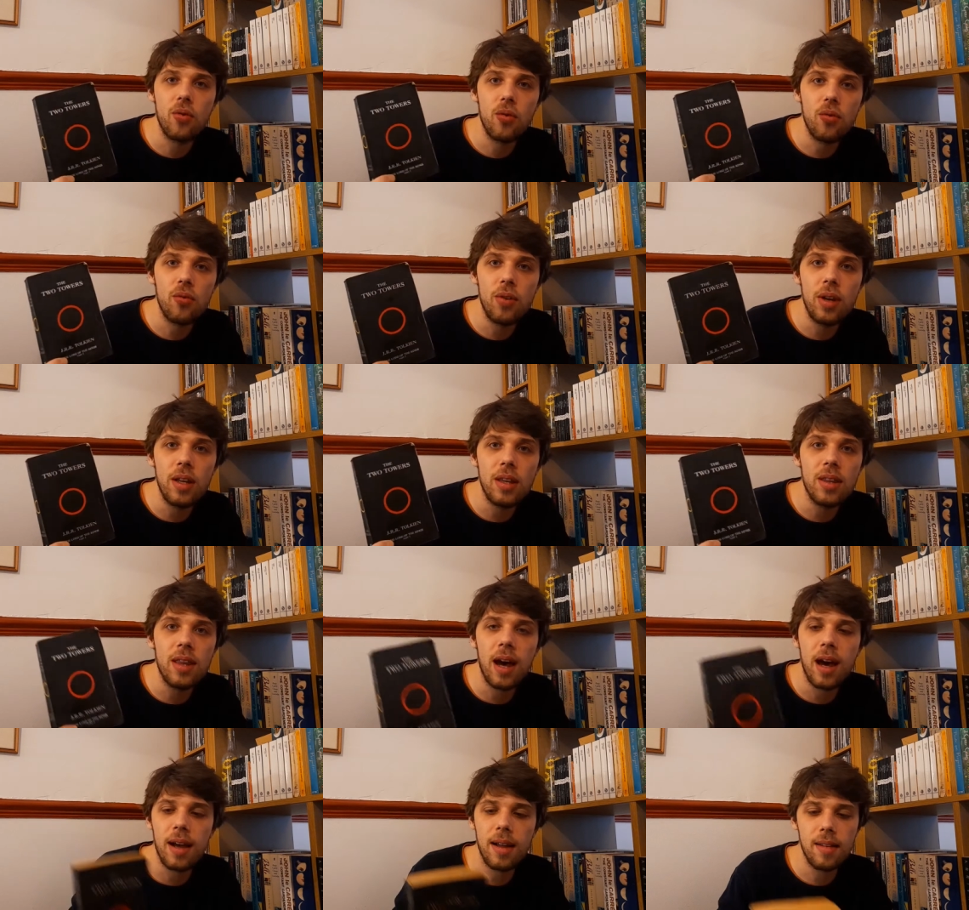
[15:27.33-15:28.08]
read
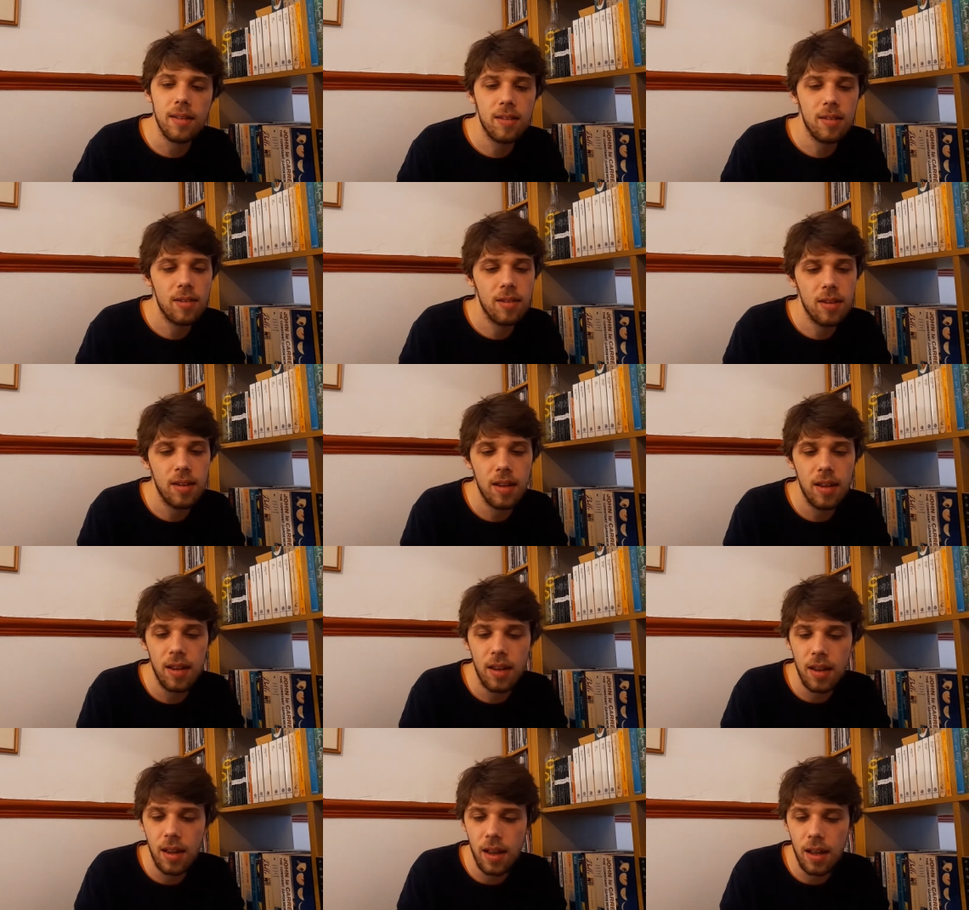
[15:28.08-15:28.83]
that,
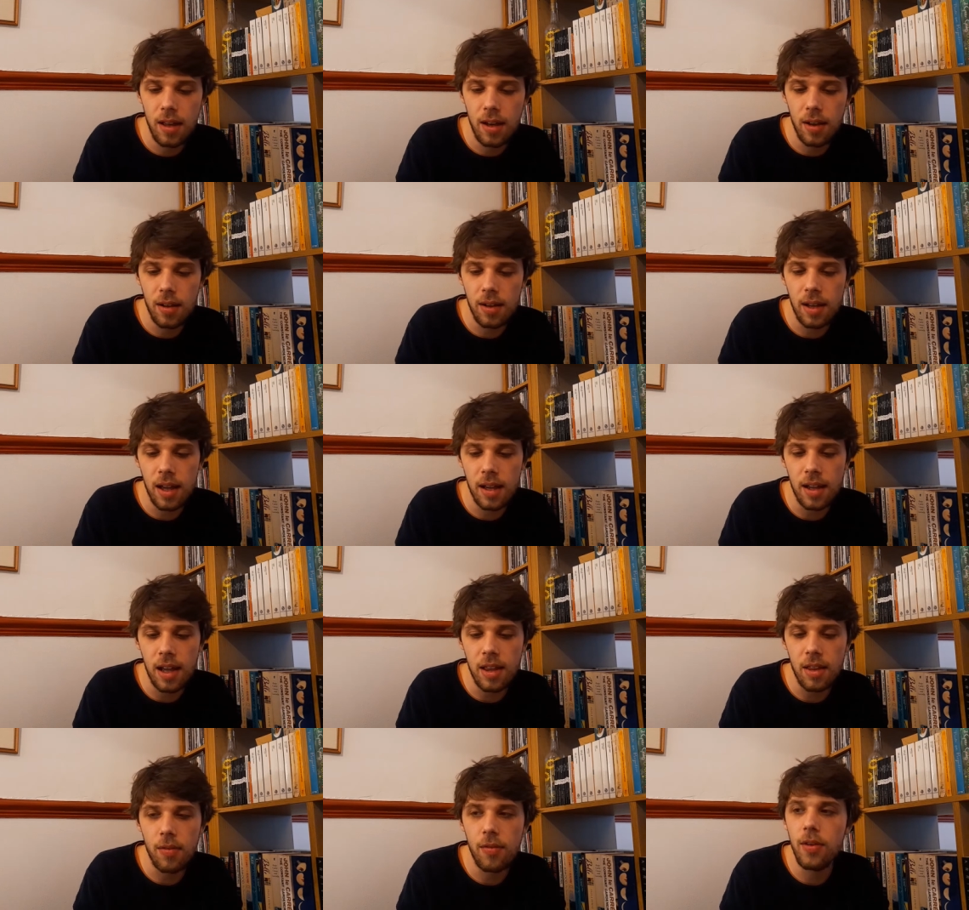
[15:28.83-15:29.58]
you know, get
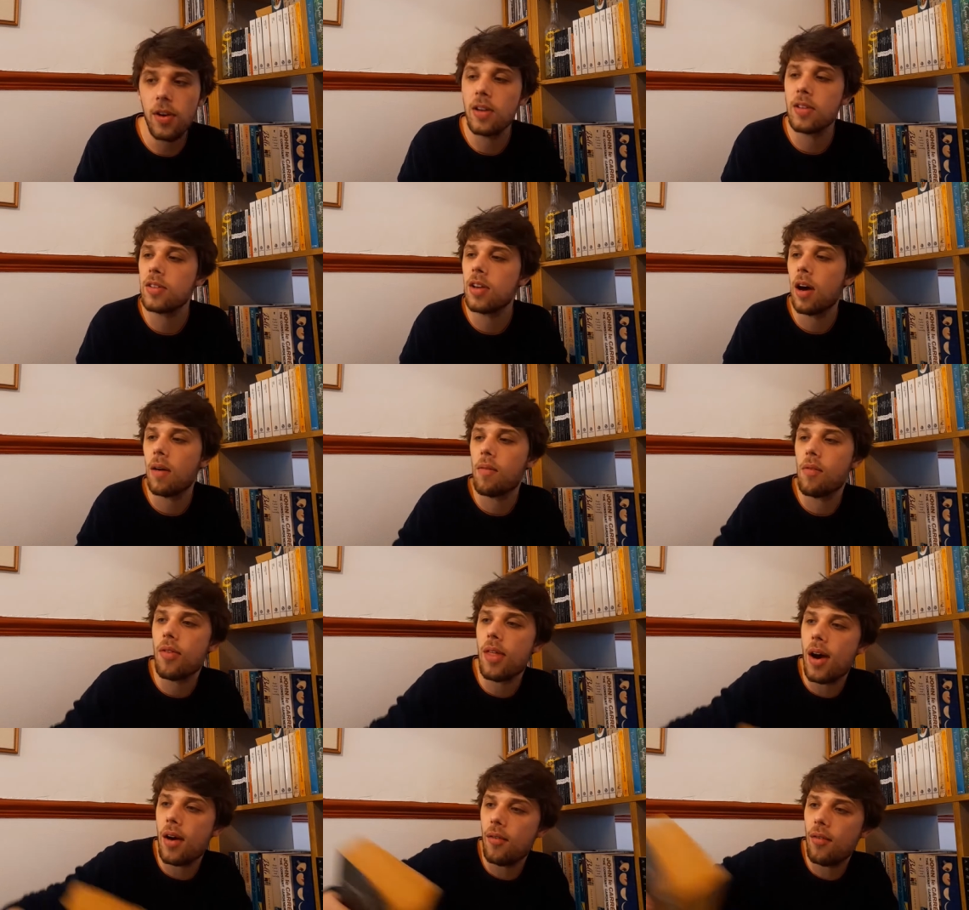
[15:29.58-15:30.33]
the first half of
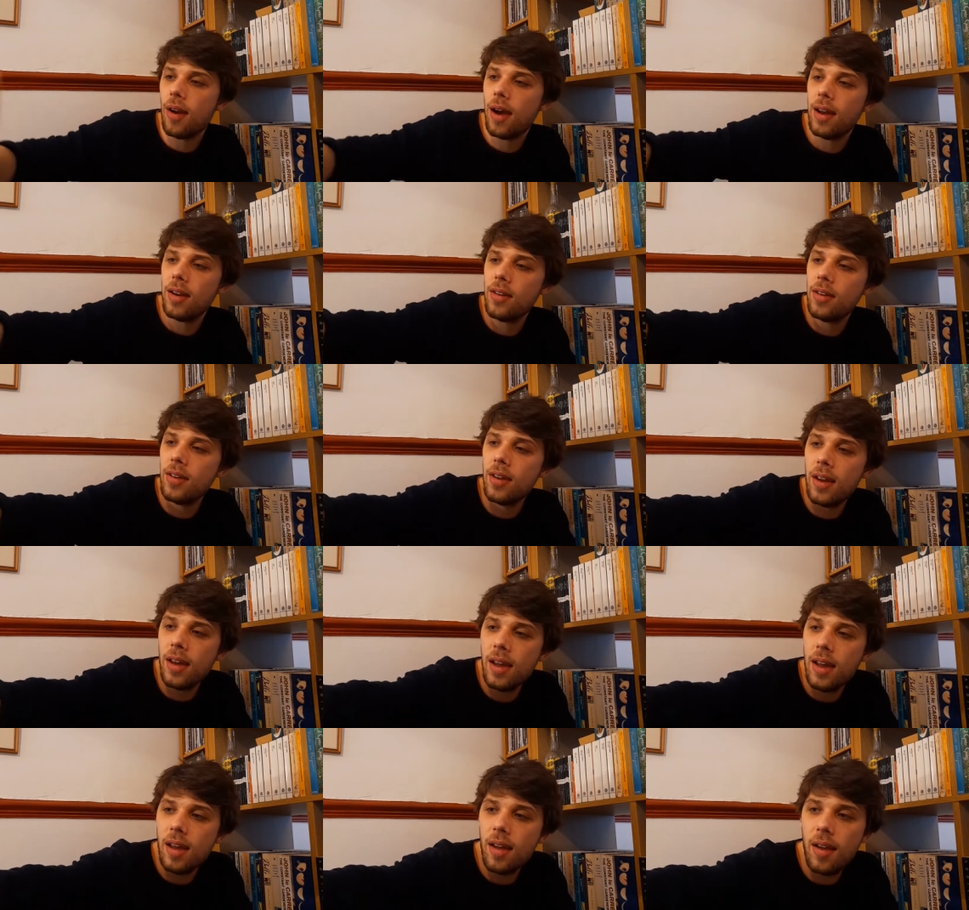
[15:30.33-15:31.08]
that read
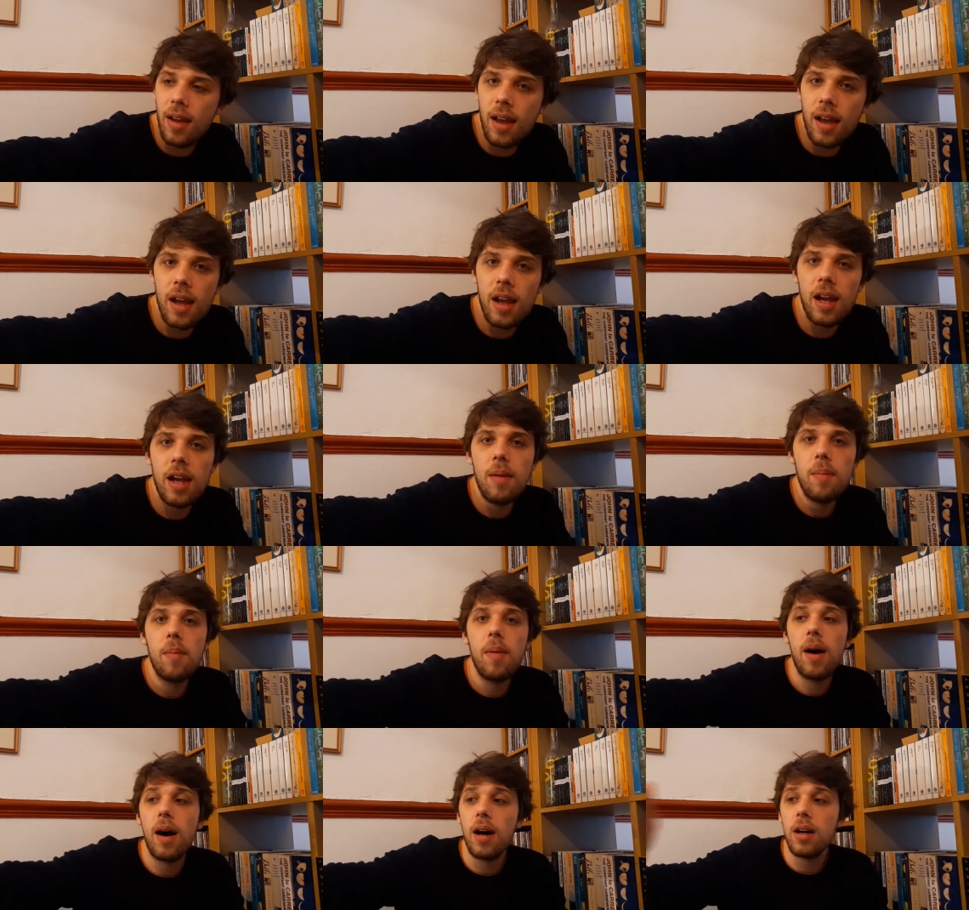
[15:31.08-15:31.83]
in
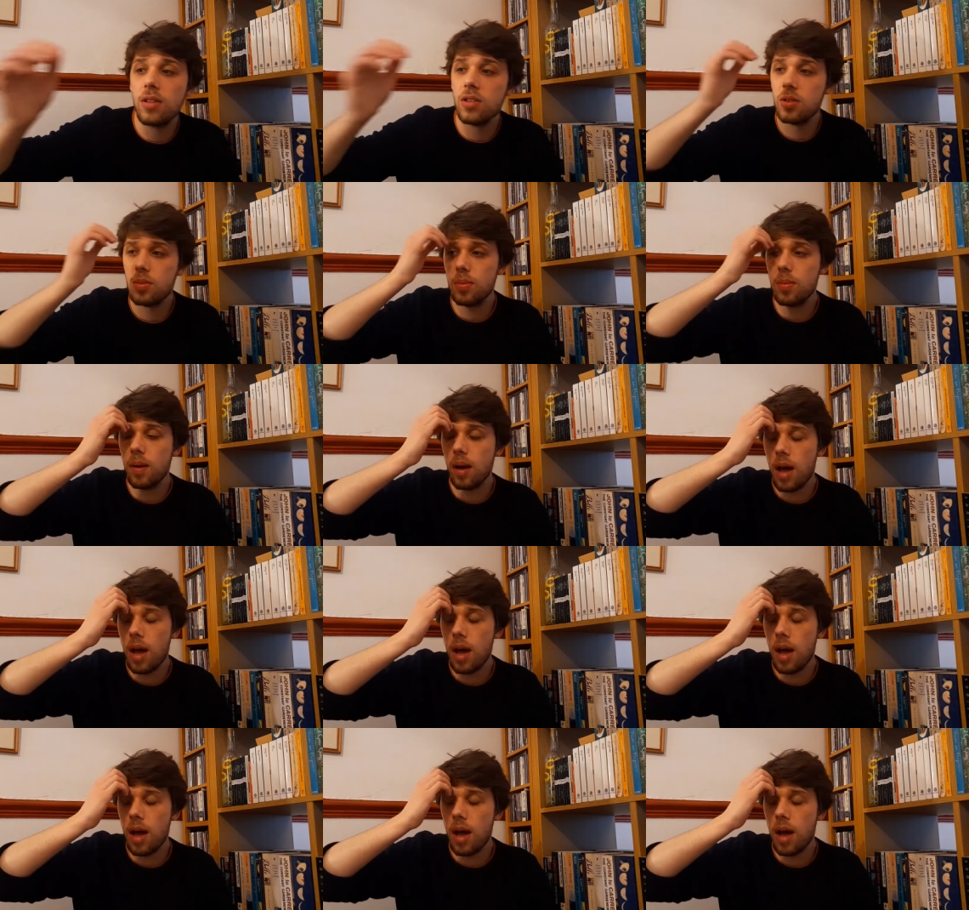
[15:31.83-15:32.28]
March.